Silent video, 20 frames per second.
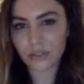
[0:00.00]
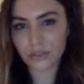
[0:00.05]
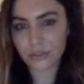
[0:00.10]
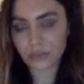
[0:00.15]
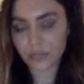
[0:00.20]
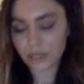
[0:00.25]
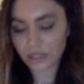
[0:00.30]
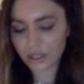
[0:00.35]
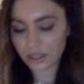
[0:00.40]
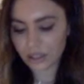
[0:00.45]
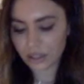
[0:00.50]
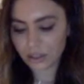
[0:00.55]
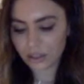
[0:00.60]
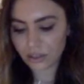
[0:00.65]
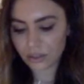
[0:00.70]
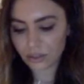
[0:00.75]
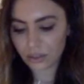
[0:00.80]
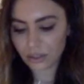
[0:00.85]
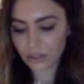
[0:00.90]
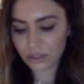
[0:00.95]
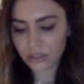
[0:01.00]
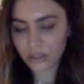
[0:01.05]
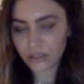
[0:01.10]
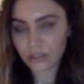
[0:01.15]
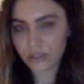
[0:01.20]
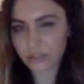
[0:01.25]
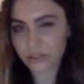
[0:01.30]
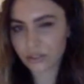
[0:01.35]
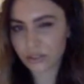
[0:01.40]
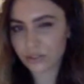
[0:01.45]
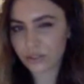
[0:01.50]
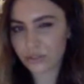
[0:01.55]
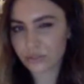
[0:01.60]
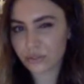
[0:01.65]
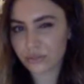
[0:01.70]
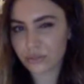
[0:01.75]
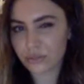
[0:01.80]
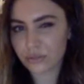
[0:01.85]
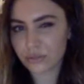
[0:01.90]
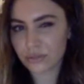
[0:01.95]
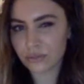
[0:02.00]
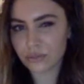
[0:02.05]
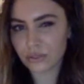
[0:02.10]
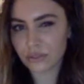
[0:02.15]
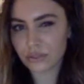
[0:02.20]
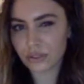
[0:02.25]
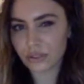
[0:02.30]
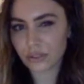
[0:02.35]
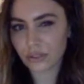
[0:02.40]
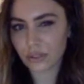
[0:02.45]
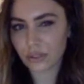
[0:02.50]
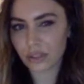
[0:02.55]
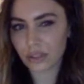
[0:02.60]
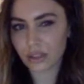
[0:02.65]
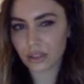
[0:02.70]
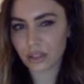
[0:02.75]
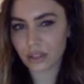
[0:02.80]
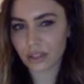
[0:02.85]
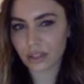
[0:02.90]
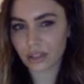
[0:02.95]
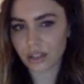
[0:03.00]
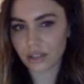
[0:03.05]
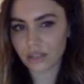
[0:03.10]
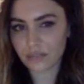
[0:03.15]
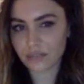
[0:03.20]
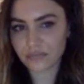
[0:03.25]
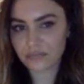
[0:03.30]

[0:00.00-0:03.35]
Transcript: right that walk into something like that.